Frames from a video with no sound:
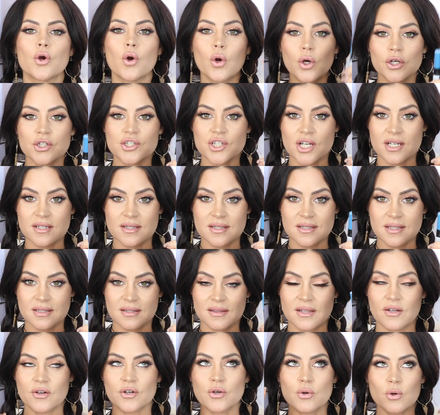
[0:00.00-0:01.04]
gorgeous.
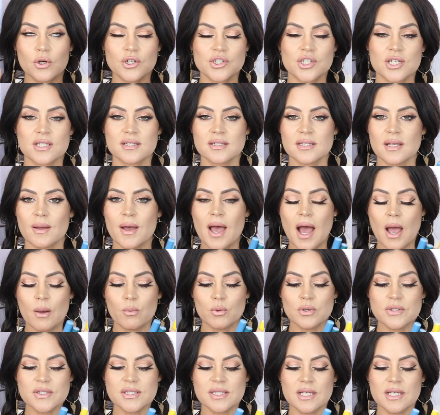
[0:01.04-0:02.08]
They're gorgeous. I
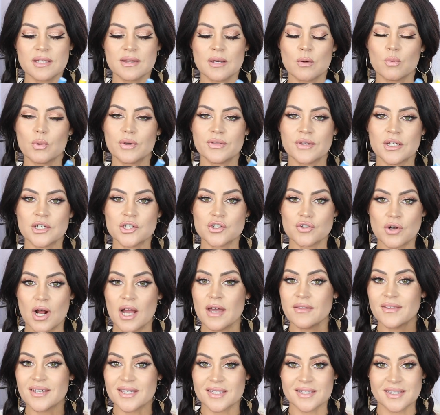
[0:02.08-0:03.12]
will say that when they
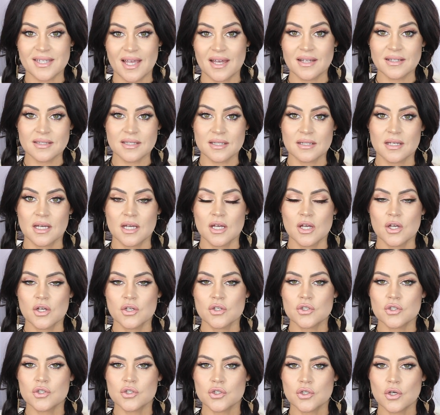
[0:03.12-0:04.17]
dry, they set,
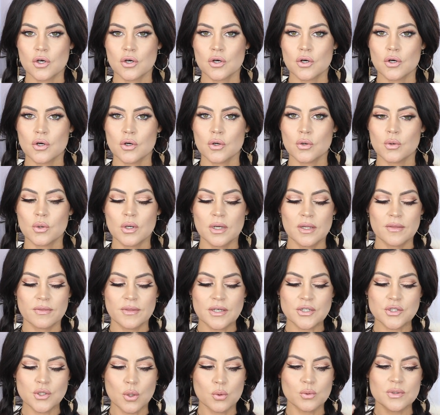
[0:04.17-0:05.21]
so
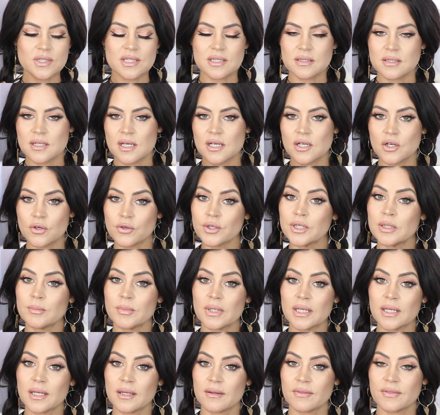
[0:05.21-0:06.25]
they don't stay
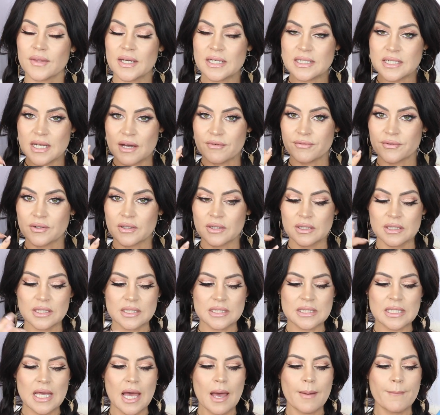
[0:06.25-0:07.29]
creamy. They definitely
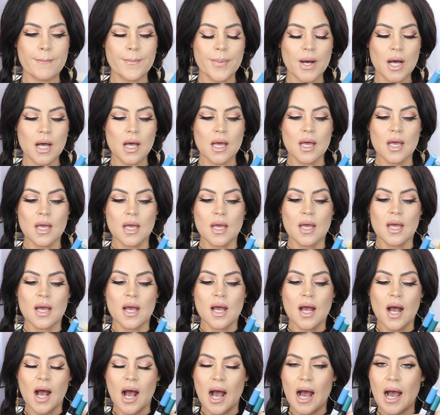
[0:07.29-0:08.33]
set. But
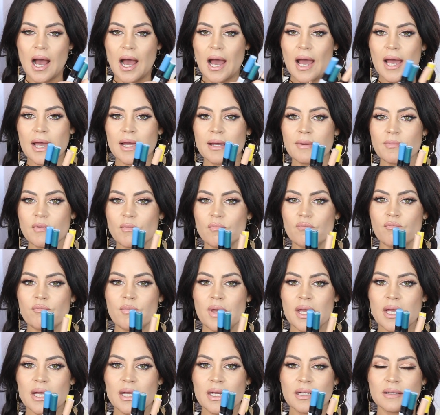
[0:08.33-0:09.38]
I
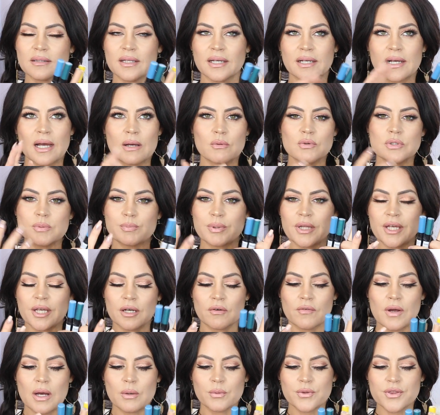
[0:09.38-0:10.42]
made, like, I was
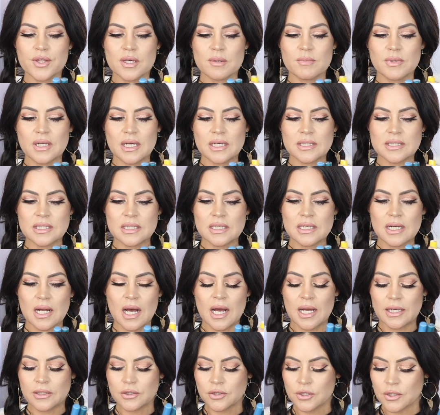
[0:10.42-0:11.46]
playing around with them, and I did an
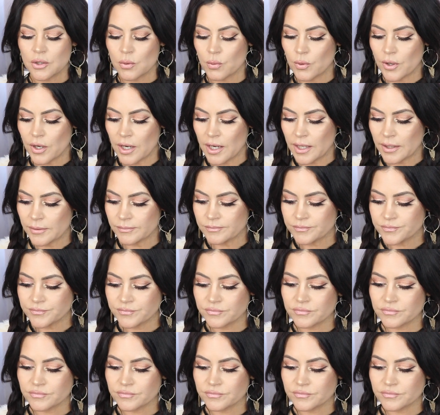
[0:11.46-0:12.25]
eye look where I